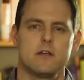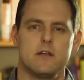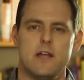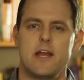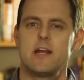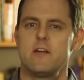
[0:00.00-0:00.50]

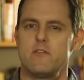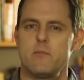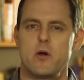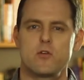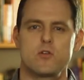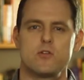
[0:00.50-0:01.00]
Negative
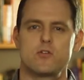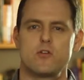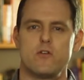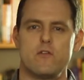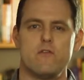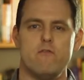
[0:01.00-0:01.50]
emotions
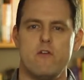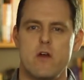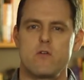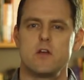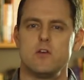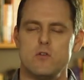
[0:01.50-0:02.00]
serve a
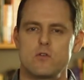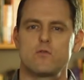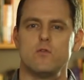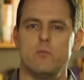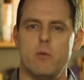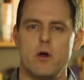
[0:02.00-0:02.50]
very
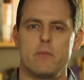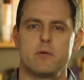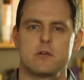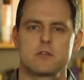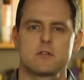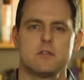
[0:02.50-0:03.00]
useful
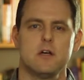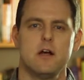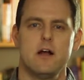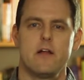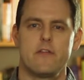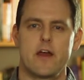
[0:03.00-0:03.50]
purpose.
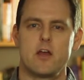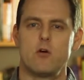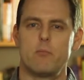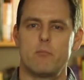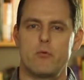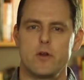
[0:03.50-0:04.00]
They
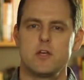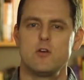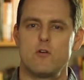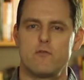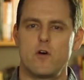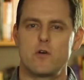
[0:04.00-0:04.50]
help bring
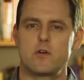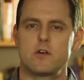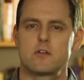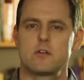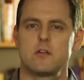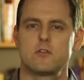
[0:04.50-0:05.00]
your
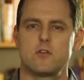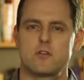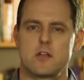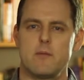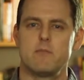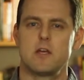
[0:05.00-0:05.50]
focus to
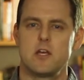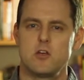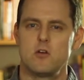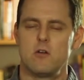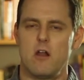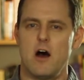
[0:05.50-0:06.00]
something in
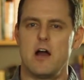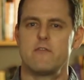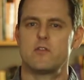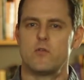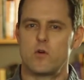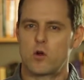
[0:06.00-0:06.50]
your
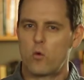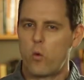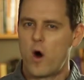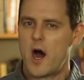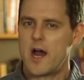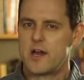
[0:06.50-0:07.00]
life that
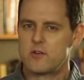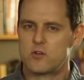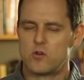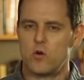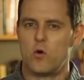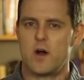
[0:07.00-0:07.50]
requires
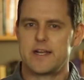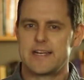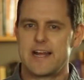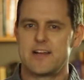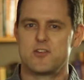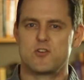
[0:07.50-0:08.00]
your
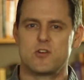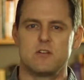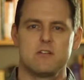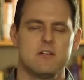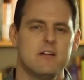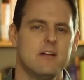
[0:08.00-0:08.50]
attention.
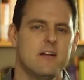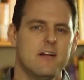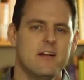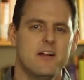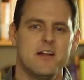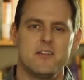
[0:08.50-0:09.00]

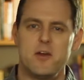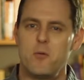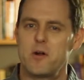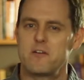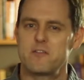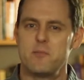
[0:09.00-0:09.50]
They're
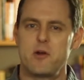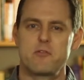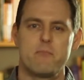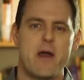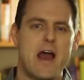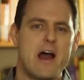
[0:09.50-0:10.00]
one of the
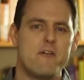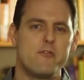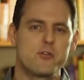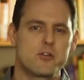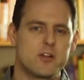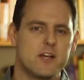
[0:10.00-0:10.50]
most
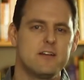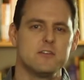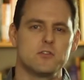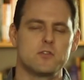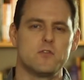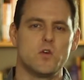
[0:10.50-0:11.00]
powerful
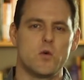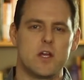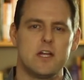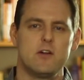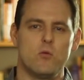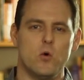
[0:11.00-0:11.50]
signals of your
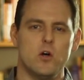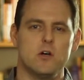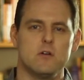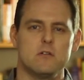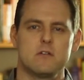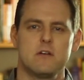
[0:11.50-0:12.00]
inner
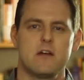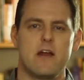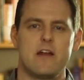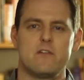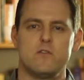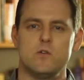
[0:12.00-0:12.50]
world,
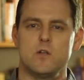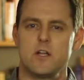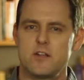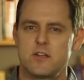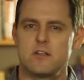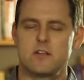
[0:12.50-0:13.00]
and if you
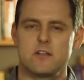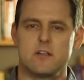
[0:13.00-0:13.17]
listen to